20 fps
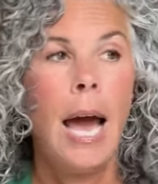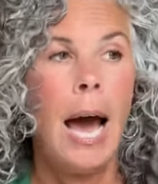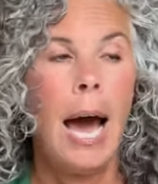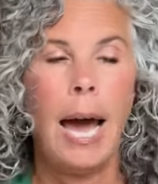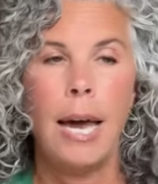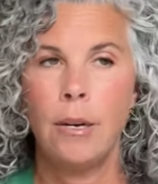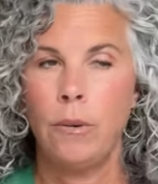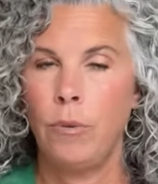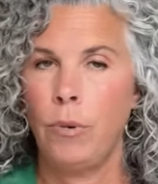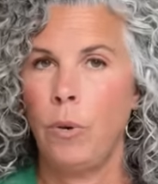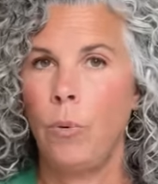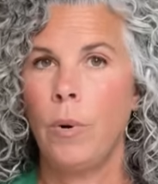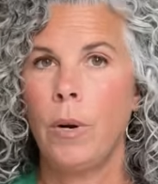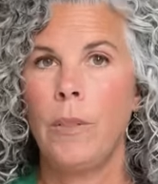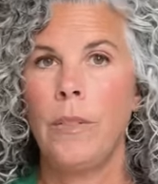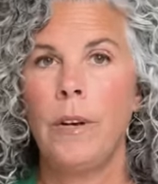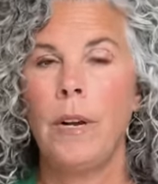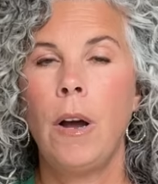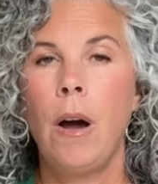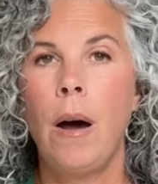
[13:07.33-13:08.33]
I don't know where
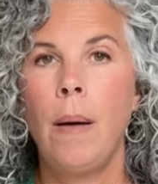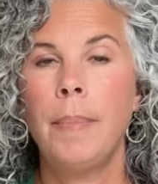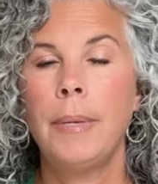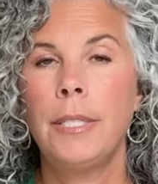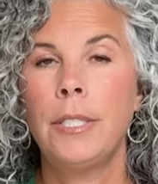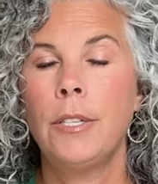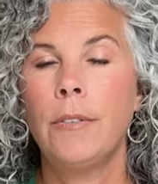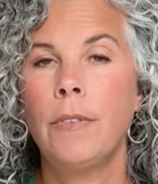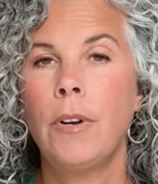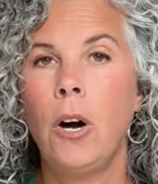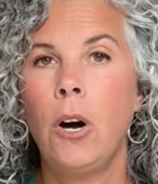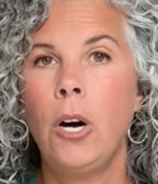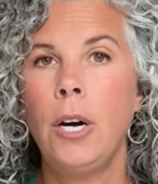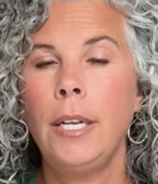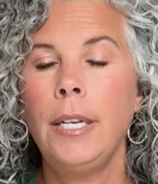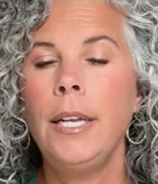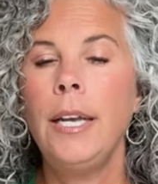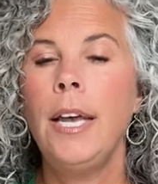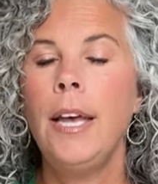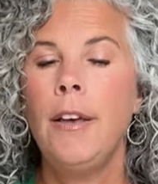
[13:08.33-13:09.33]
the comments have
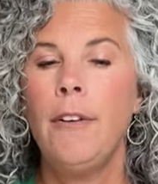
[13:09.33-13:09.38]
gone.